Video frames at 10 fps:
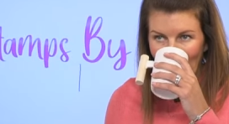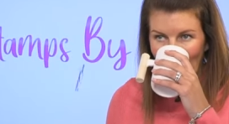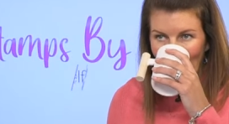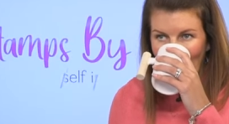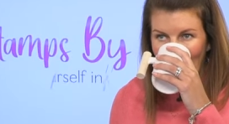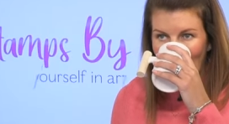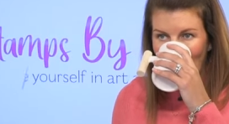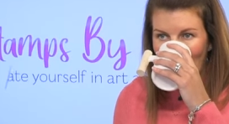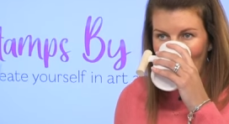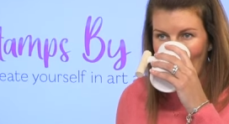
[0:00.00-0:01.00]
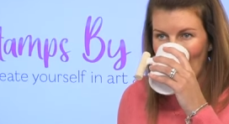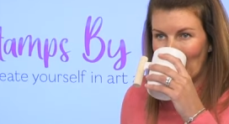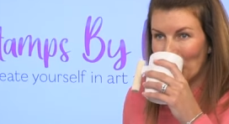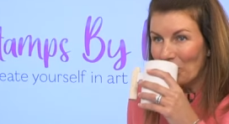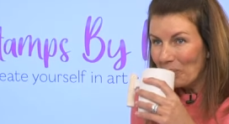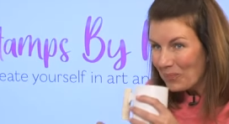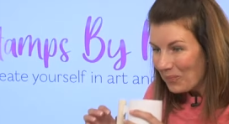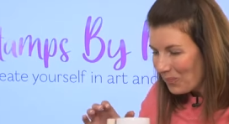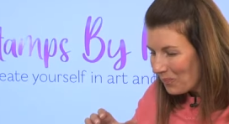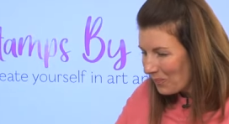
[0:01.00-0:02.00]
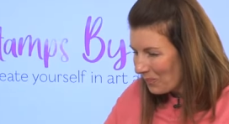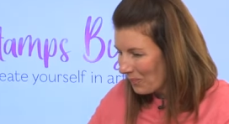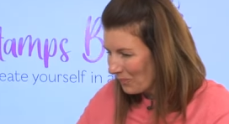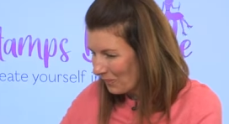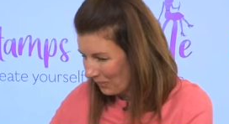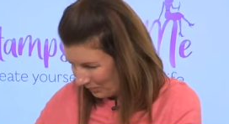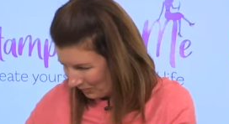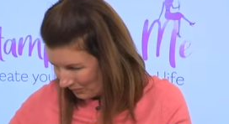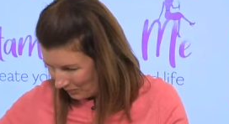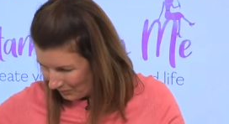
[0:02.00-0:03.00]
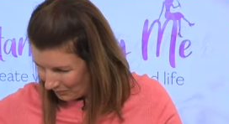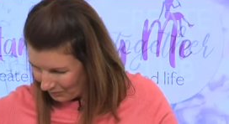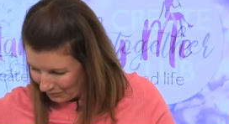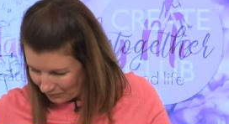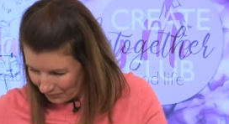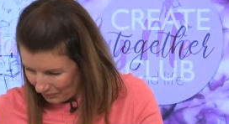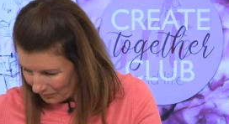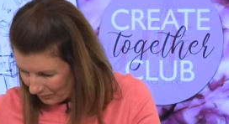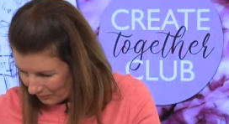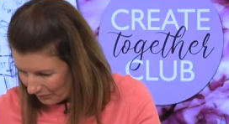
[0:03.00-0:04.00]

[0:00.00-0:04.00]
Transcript: (no one is talking)